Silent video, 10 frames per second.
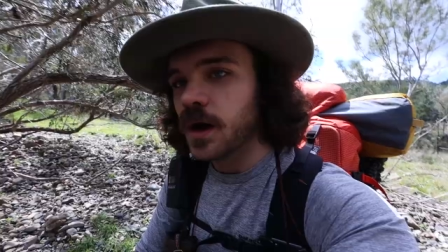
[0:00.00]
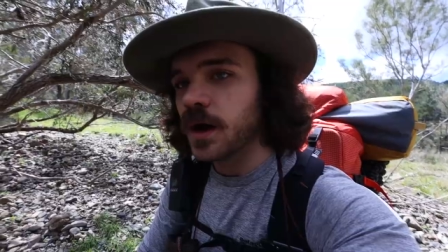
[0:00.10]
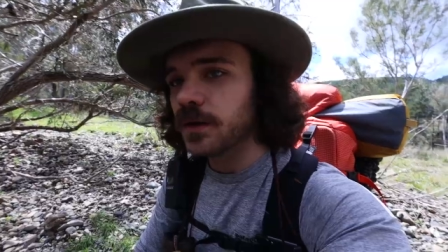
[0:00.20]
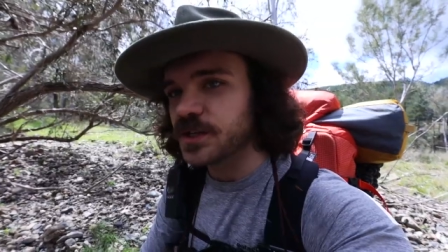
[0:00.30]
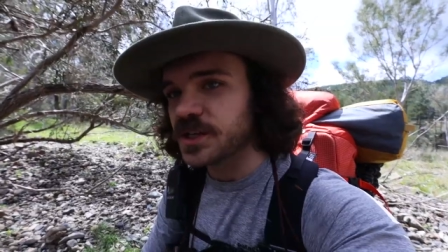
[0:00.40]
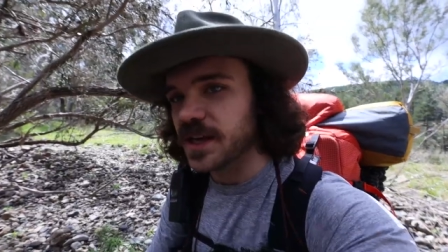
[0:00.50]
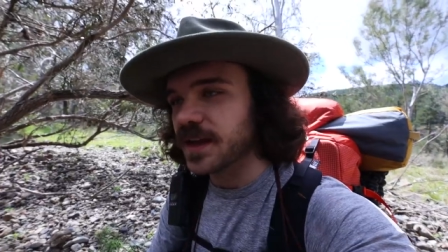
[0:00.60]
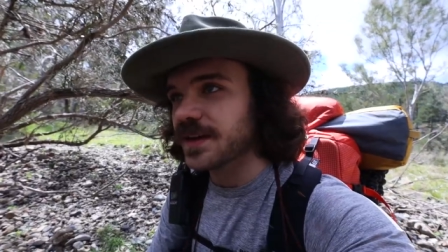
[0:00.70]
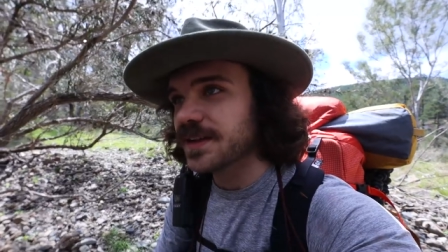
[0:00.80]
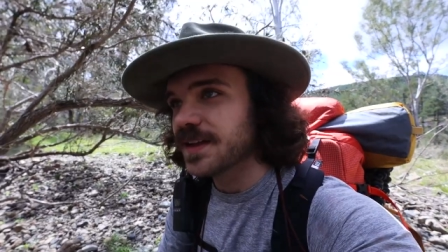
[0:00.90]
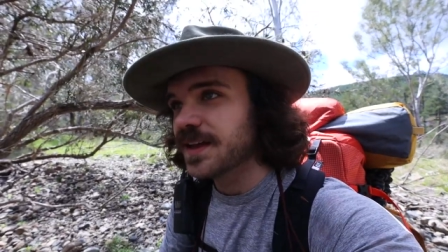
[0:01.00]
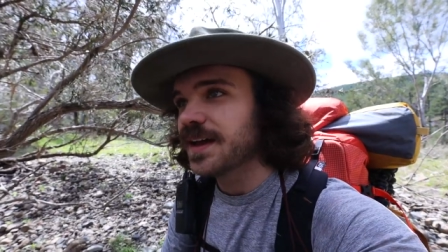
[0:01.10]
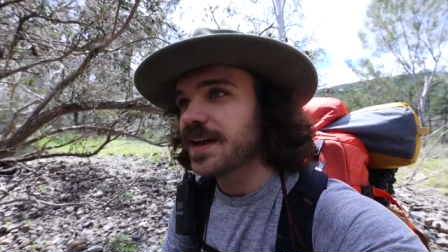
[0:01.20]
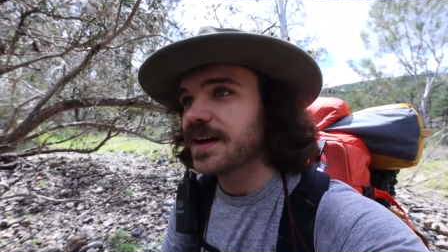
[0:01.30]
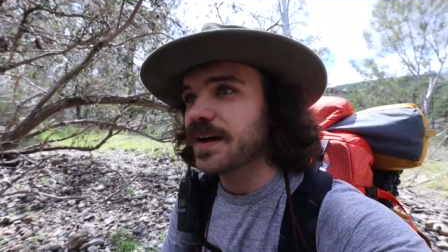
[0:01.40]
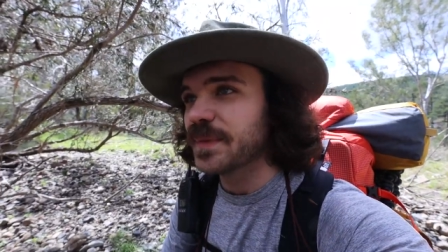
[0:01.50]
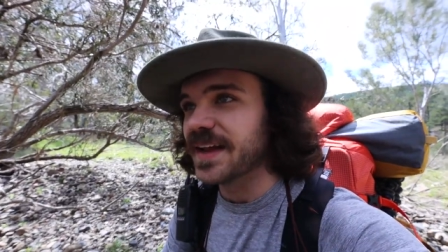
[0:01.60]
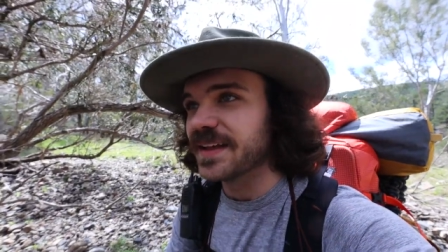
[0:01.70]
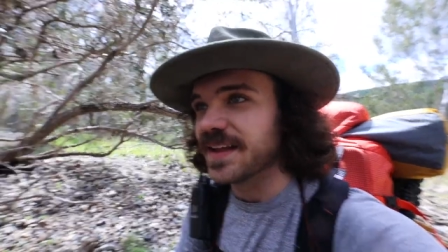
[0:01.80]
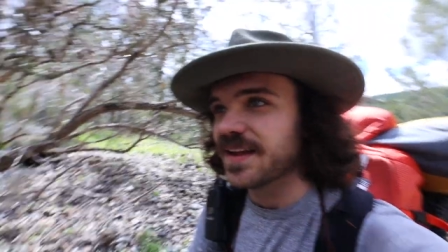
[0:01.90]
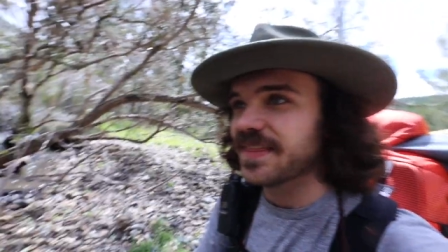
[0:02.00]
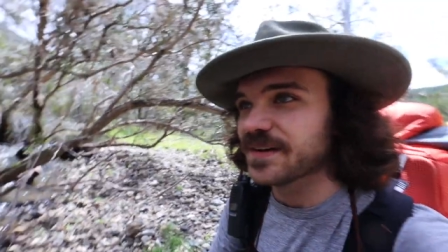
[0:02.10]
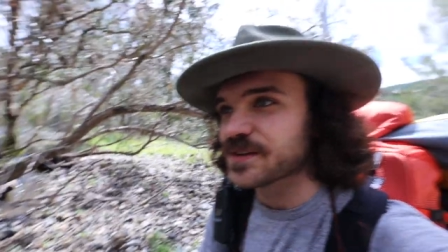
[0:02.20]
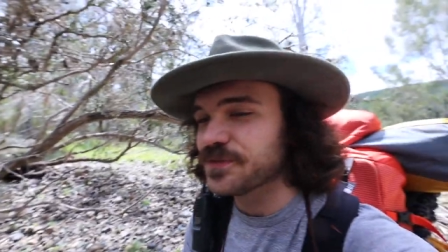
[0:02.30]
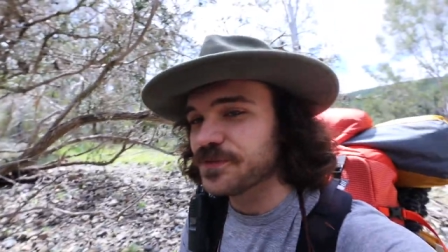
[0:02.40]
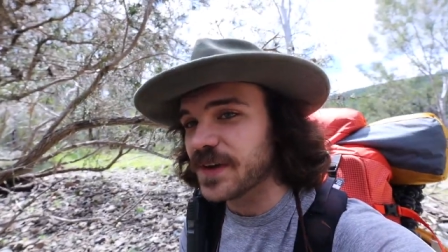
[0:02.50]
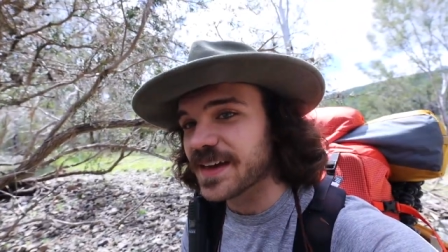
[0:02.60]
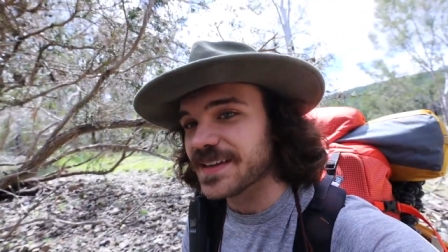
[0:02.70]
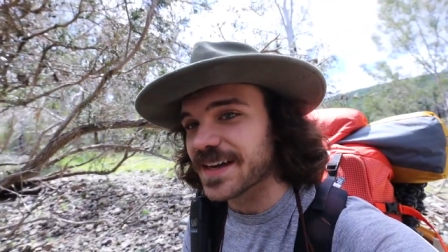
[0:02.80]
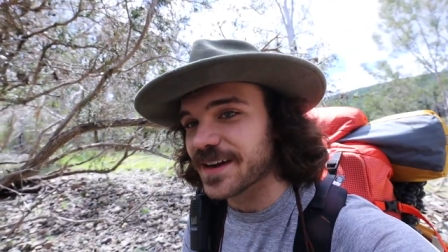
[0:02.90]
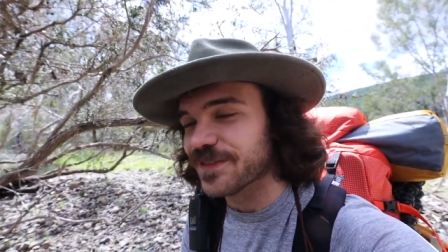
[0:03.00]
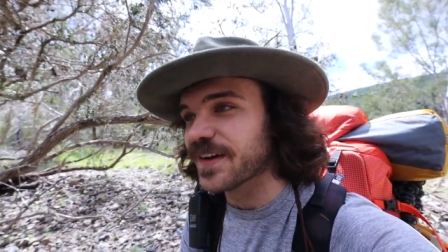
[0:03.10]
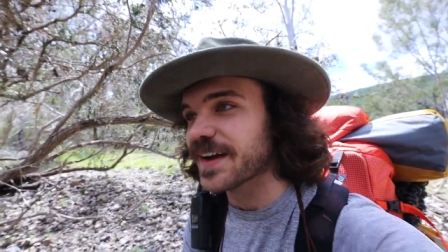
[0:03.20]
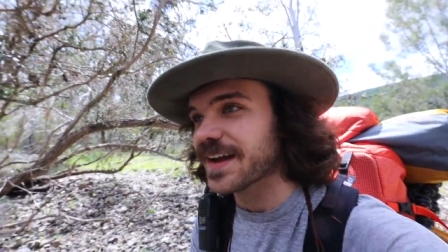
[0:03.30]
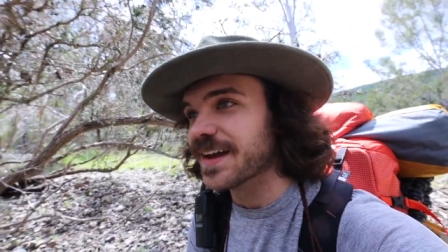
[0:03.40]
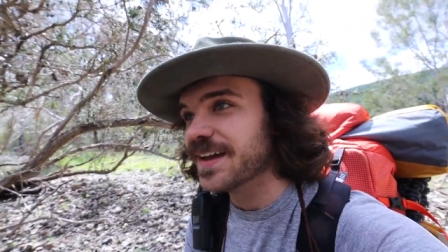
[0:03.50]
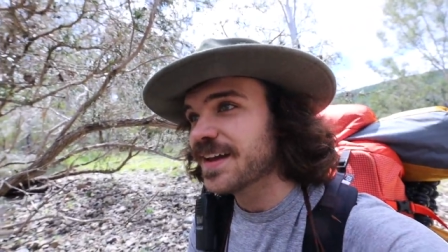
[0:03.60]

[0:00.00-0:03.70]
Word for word: Holy shit, I made it. That was fucking terrifying.